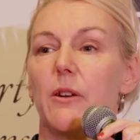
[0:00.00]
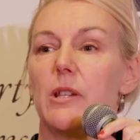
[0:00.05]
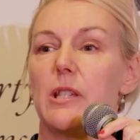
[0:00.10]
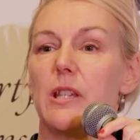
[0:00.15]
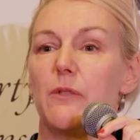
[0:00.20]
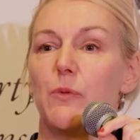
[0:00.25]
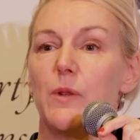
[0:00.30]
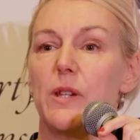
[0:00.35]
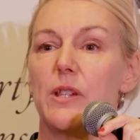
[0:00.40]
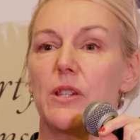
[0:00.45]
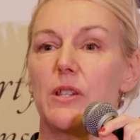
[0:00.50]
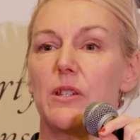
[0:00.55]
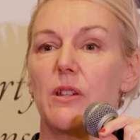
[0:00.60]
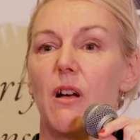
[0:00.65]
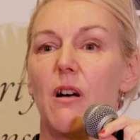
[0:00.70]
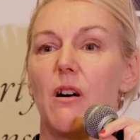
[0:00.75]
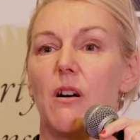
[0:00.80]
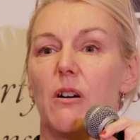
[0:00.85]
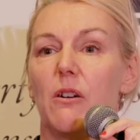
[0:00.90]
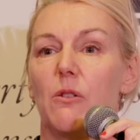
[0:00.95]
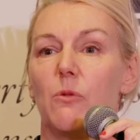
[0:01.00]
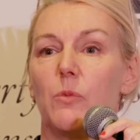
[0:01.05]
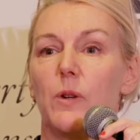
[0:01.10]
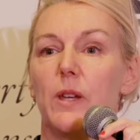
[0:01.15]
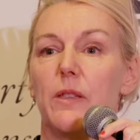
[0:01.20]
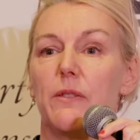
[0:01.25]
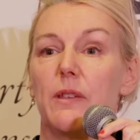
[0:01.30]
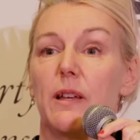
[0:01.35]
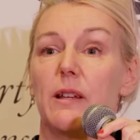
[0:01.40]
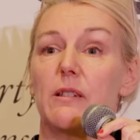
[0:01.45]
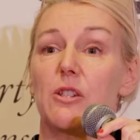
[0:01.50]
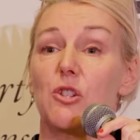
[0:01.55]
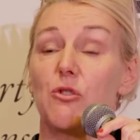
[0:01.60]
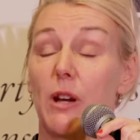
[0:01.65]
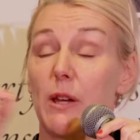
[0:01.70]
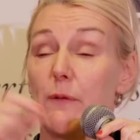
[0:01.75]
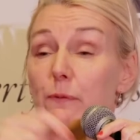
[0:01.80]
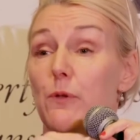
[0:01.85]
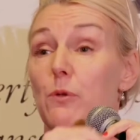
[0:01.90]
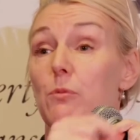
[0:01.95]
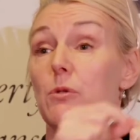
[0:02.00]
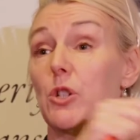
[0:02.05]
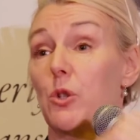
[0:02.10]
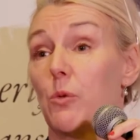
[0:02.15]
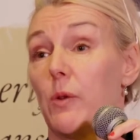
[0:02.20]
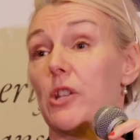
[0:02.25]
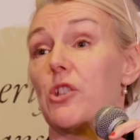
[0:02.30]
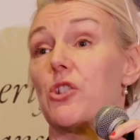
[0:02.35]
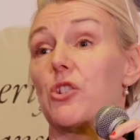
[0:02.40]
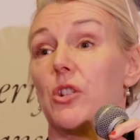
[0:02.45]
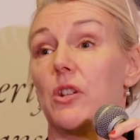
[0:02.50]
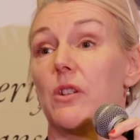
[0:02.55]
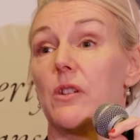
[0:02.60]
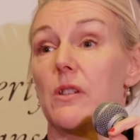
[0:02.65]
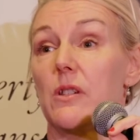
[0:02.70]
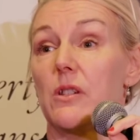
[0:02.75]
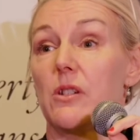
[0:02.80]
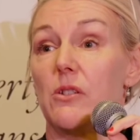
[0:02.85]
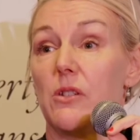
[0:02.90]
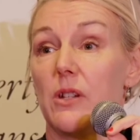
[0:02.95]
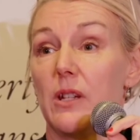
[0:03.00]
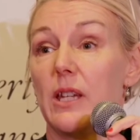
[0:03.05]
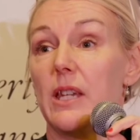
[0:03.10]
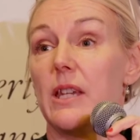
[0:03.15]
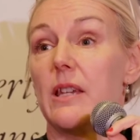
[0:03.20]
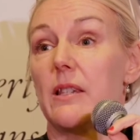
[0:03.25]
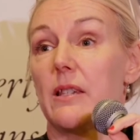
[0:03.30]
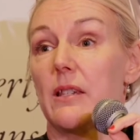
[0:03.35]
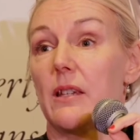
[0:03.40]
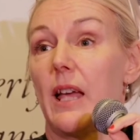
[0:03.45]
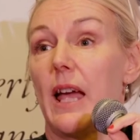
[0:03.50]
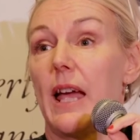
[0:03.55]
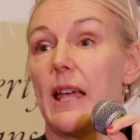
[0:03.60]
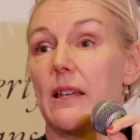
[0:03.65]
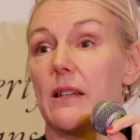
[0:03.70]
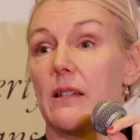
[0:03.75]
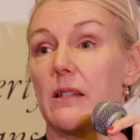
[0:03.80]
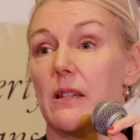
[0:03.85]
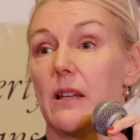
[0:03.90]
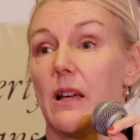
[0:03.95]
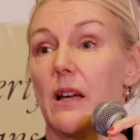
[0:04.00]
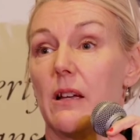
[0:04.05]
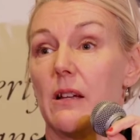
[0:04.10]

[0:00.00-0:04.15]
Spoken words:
is if we start with straightforward questions to Denise and